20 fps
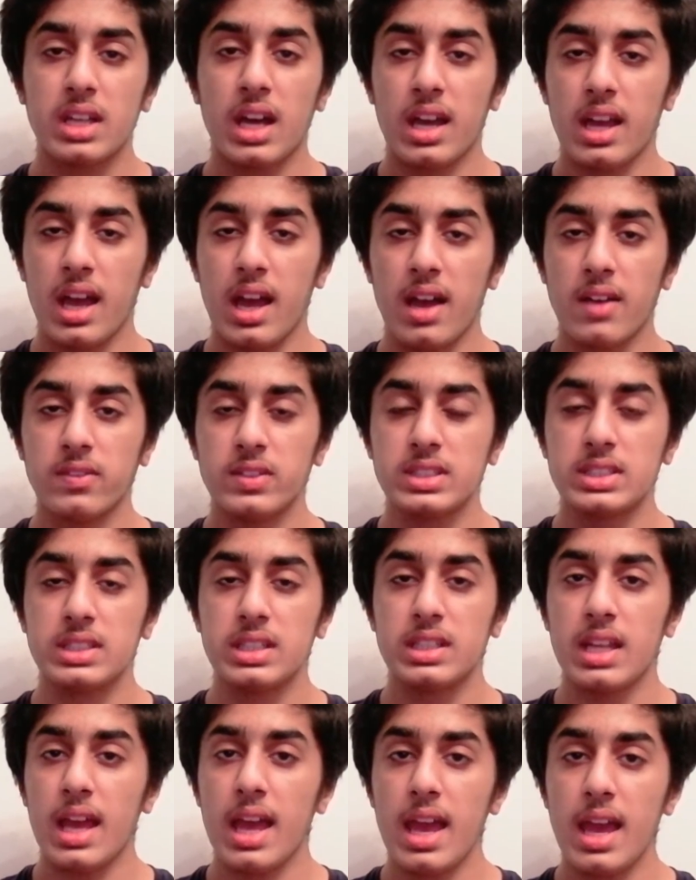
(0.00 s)
I haven't
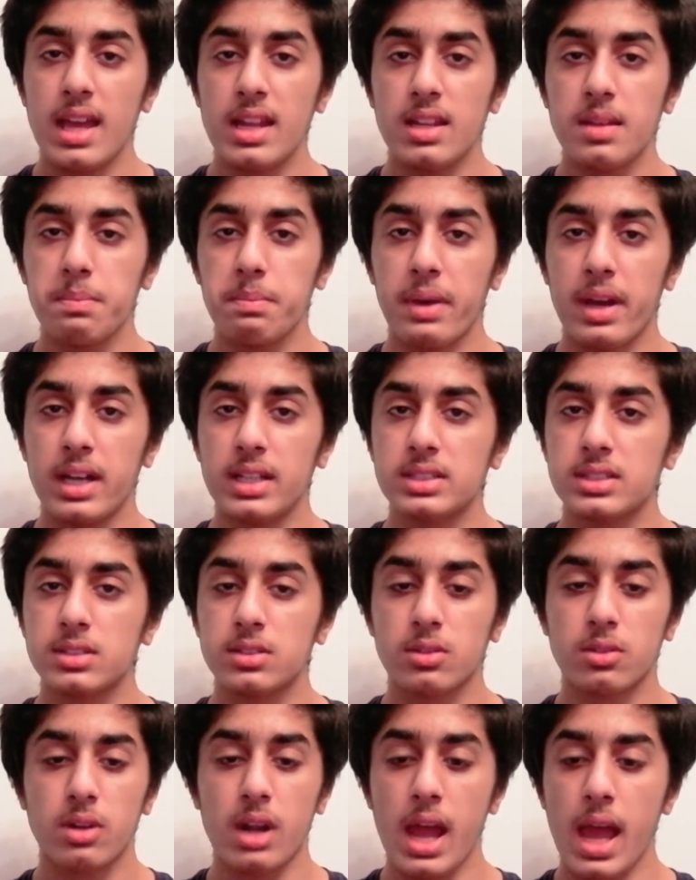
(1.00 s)
seen any pest
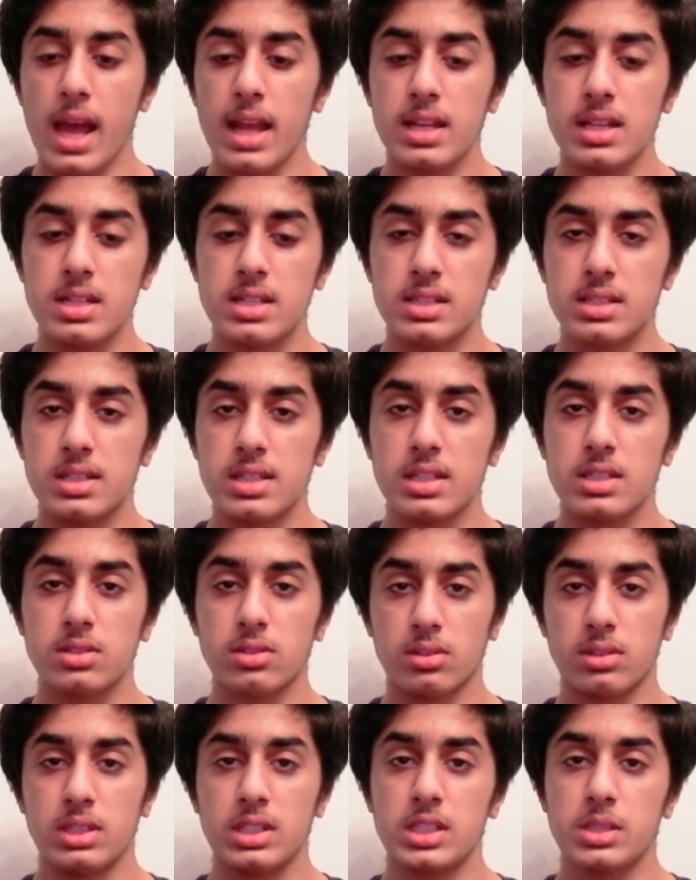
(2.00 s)
or any disease
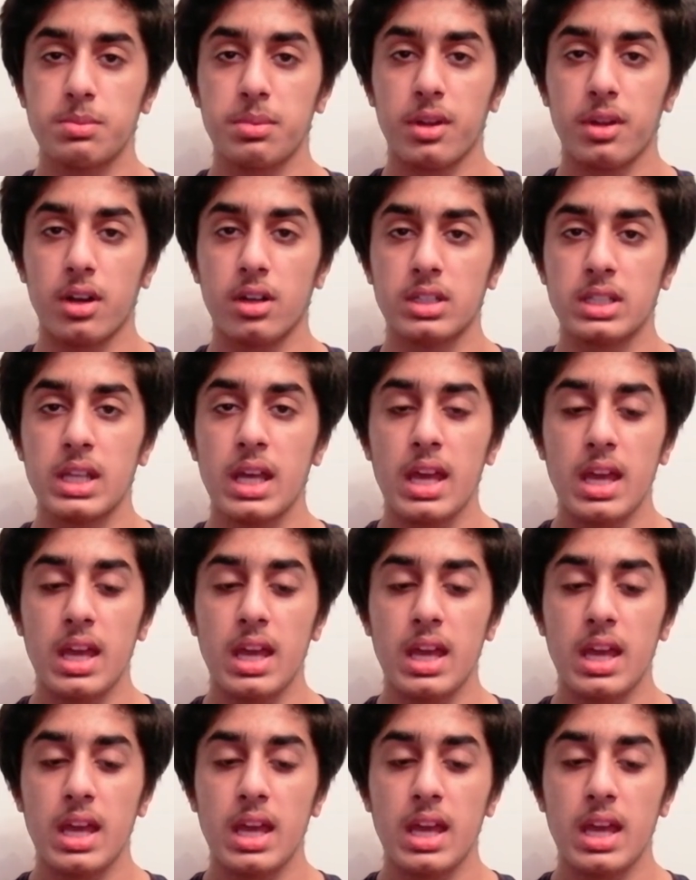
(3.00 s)
on this plant.